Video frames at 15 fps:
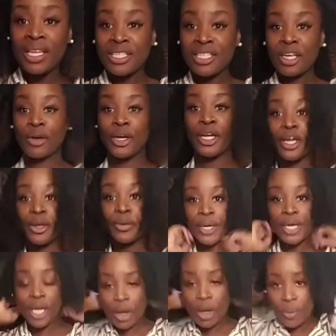So here we
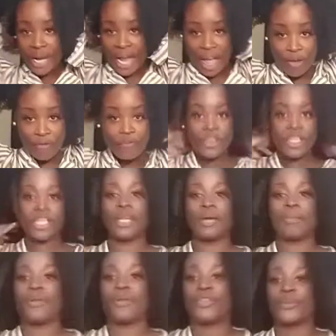go with outfit
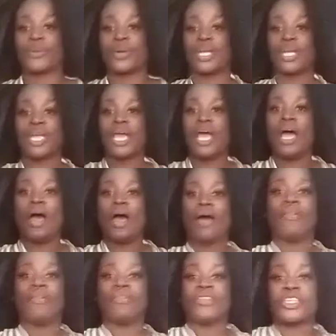number three.
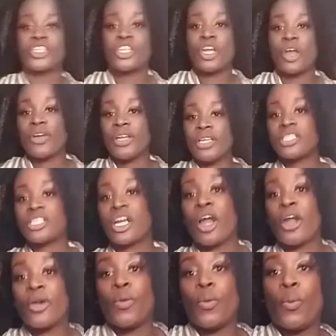The shirt and
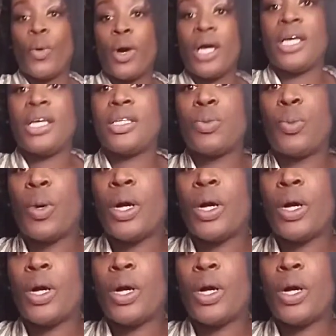skirt was